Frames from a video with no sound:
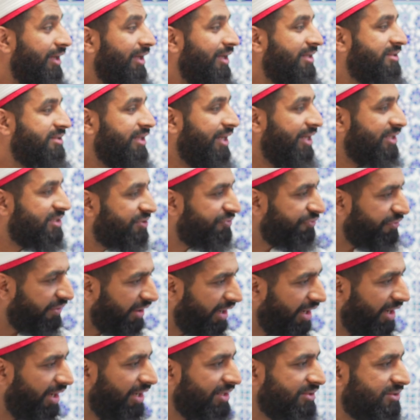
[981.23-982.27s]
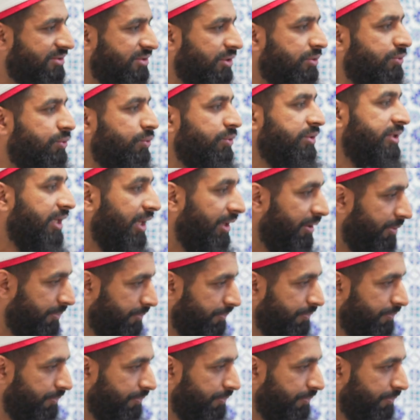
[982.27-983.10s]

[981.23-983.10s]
is as far as the dunya.